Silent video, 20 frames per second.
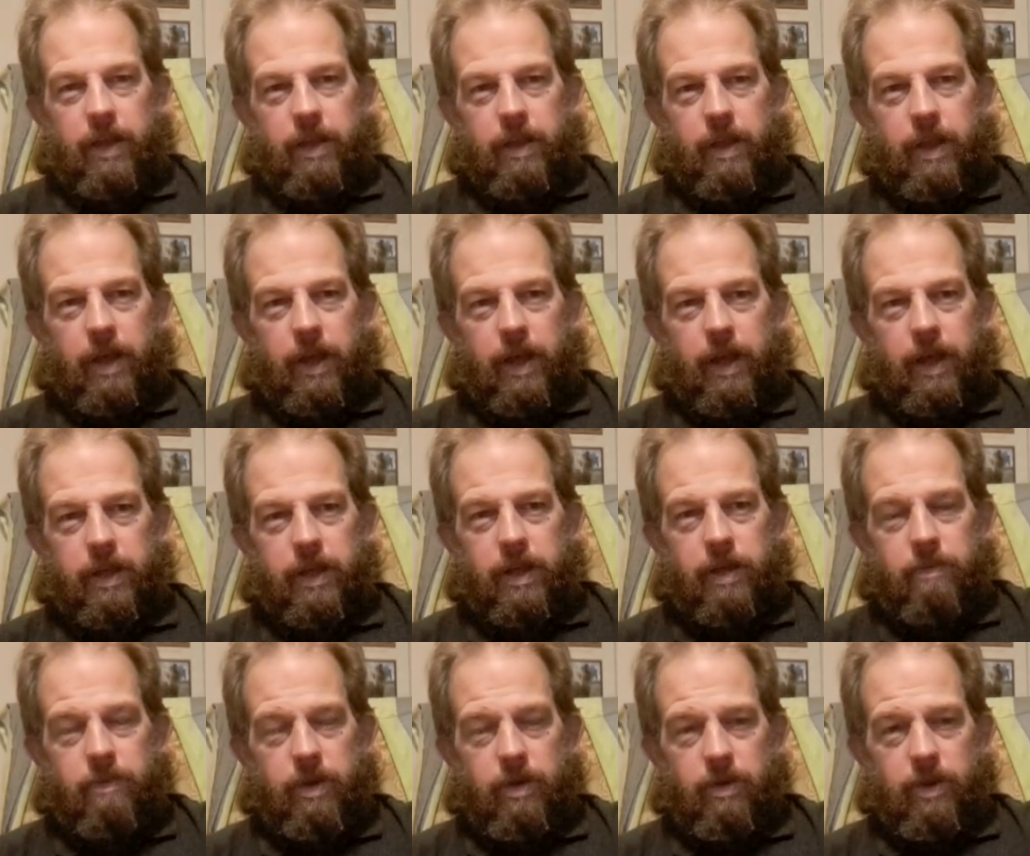the
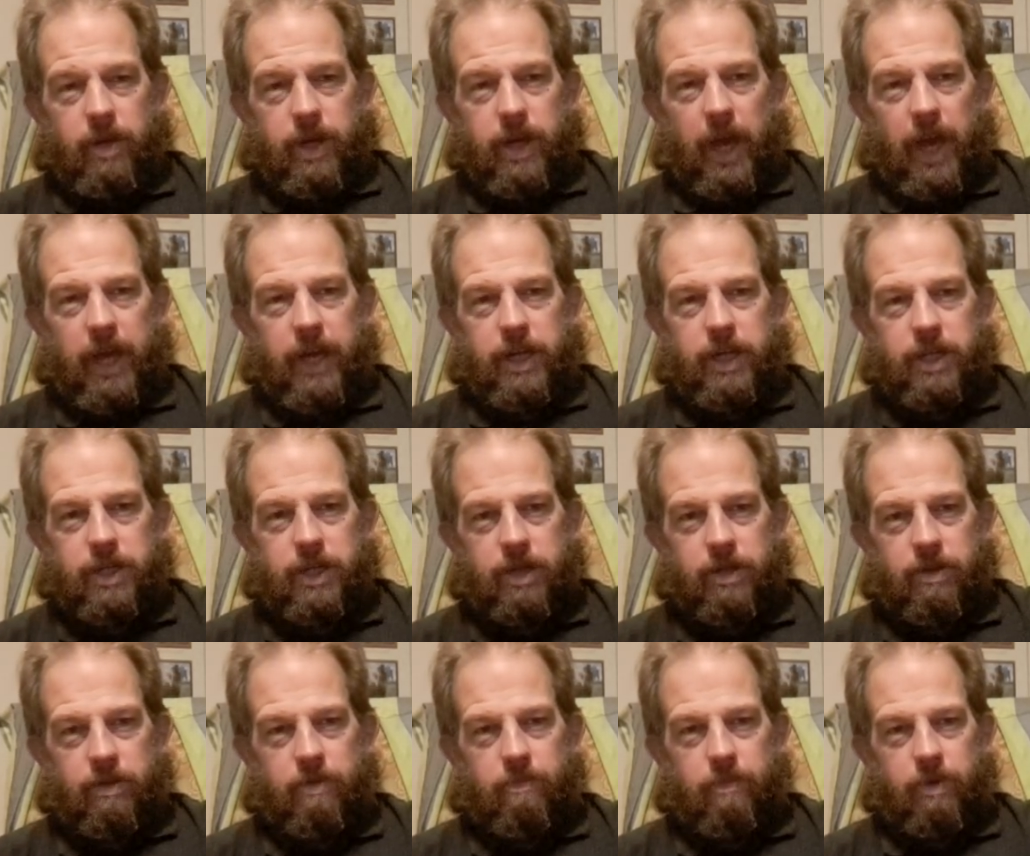
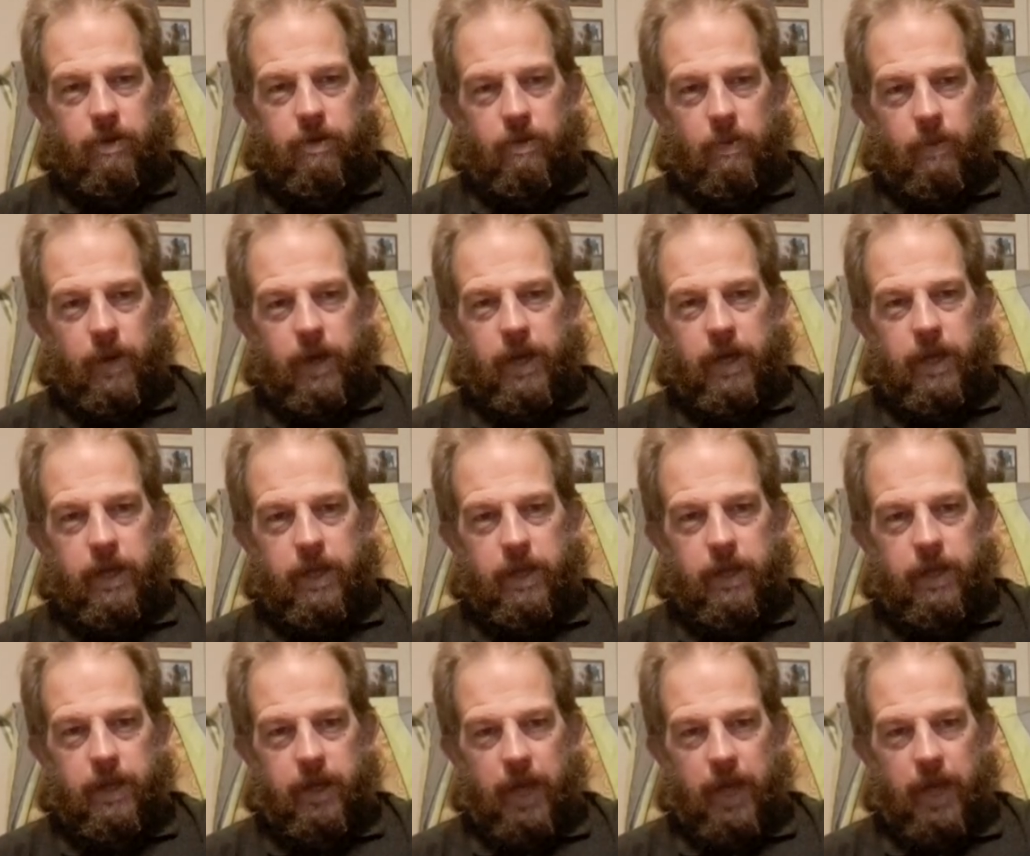communications between